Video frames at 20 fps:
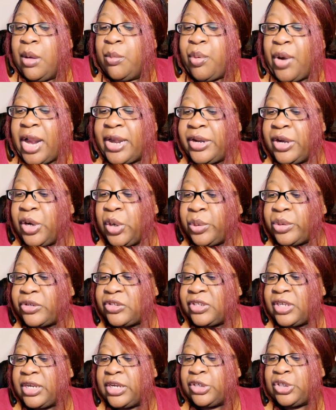Brandon and
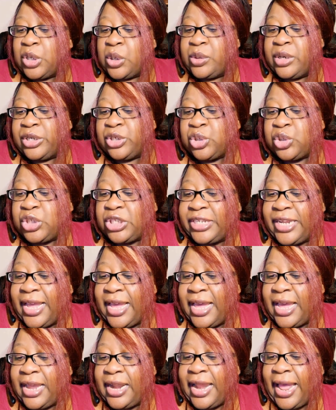Christina don't
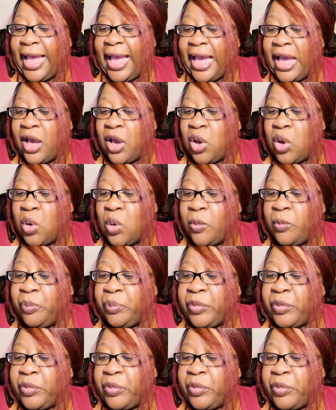understand how